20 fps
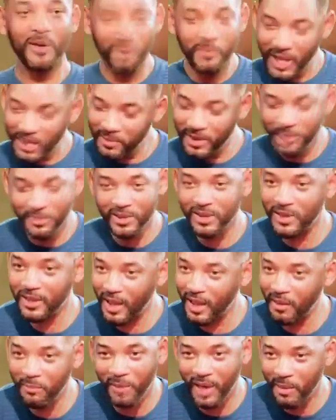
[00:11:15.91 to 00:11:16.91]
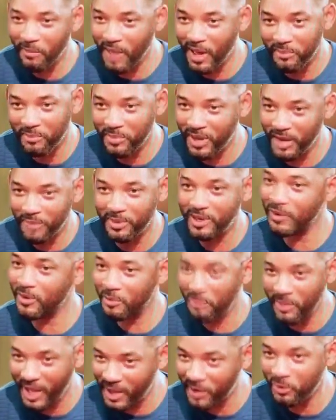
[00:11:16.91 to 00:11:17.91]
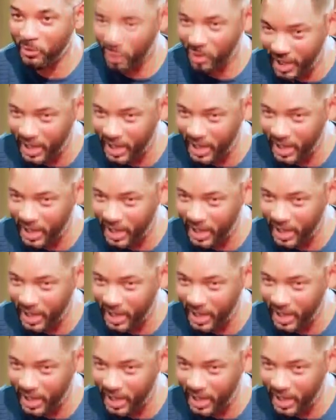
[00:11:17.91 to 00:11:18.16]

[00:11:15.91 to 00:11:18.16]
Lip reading: baby. I'm gonna stand by my baby no matter what.